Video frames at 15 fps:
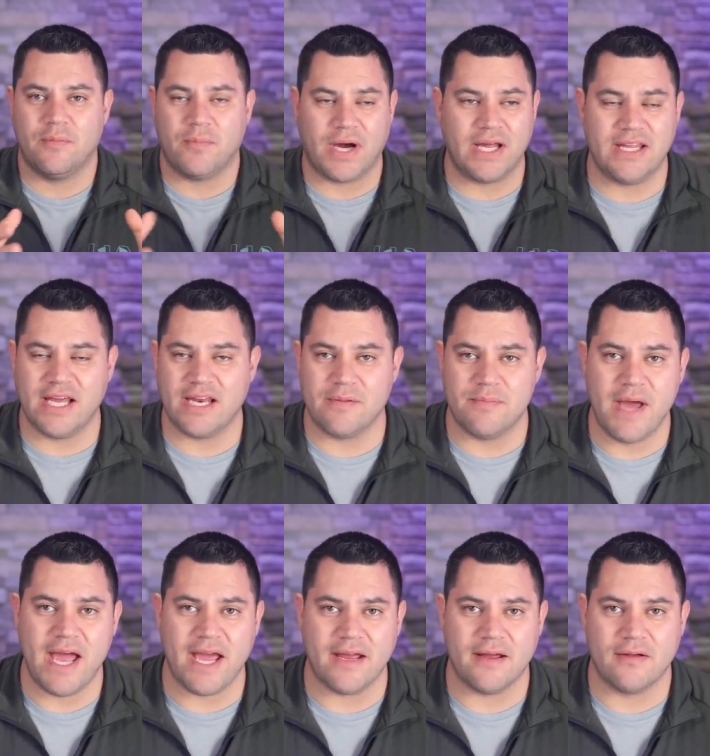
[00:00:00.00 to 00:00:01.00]
by the end of
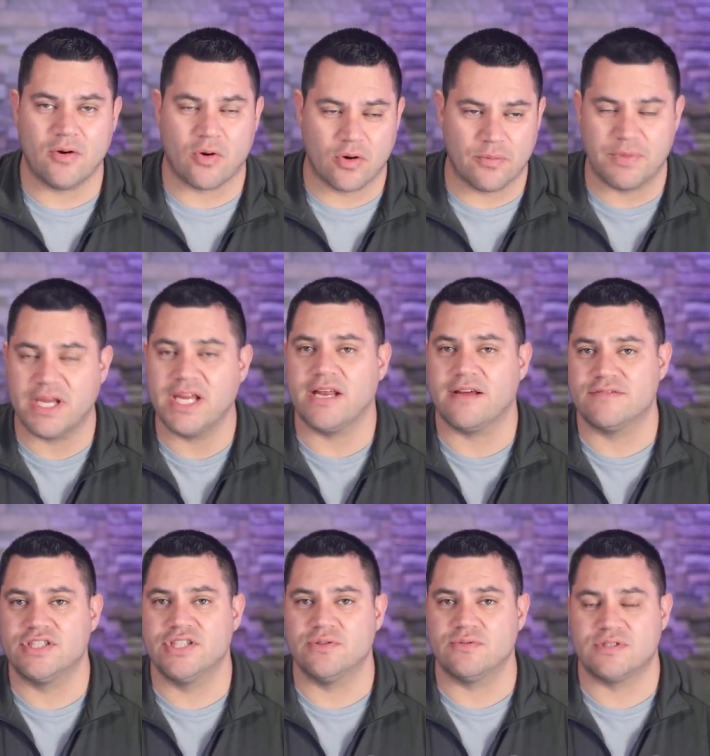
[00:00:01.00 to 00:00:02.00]
May or beginning of
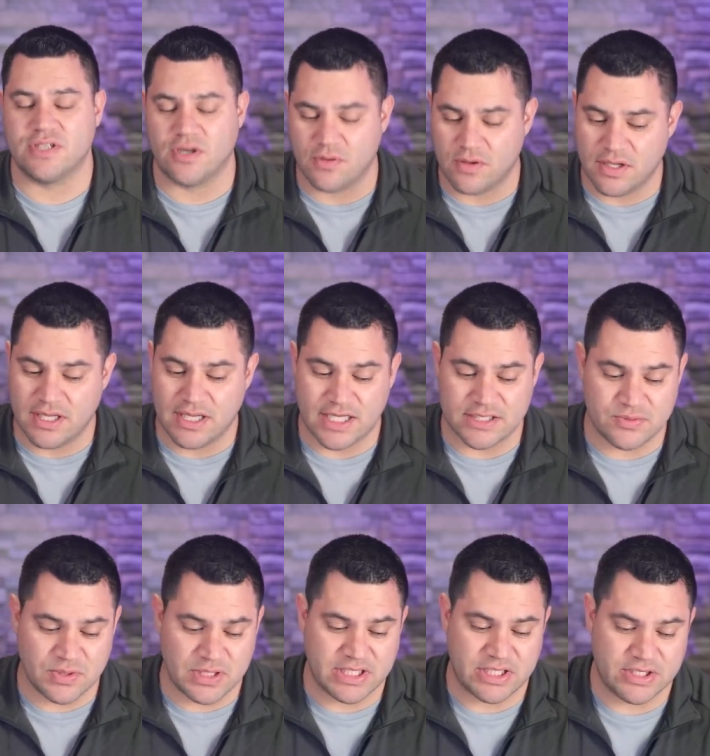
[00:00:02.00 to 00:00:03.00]
June. So that's
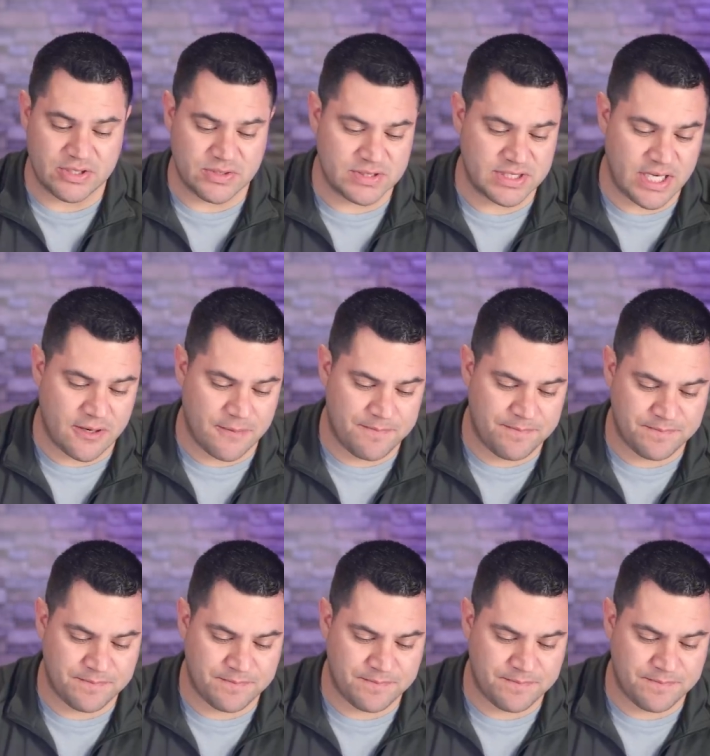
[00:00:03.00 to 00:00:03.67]
really good news there.